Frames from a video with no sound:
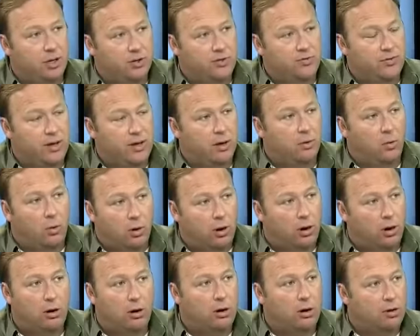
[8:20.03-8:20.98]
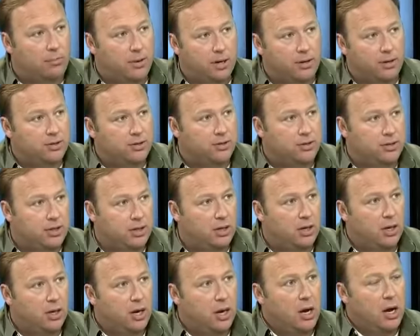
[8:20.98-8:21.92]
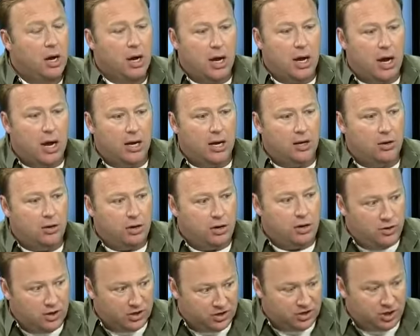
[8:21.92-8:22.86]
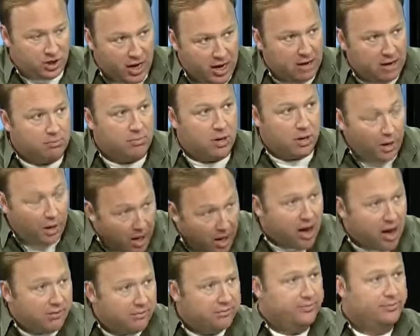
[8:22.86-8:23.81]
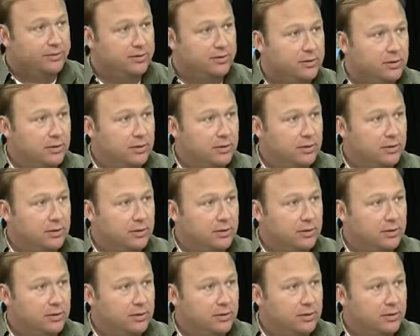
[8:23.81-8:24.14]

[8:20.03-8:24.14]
search without a warrant or an emergency, the same glove.